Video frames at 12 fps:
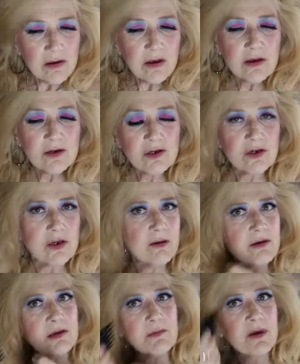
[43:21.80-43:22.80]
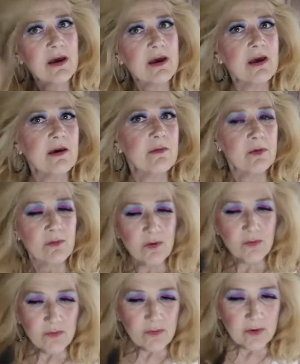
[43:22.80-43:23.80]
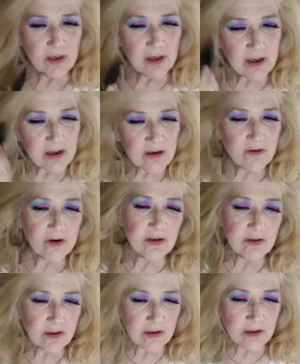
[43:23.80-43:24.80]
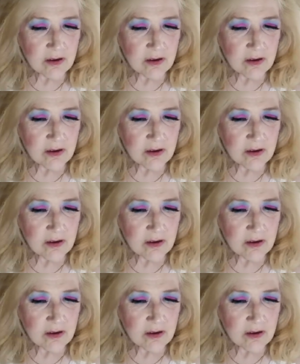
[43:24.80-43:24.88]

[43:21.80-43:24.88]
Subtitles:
I should know how to backcomb. My mum's a hairdresser.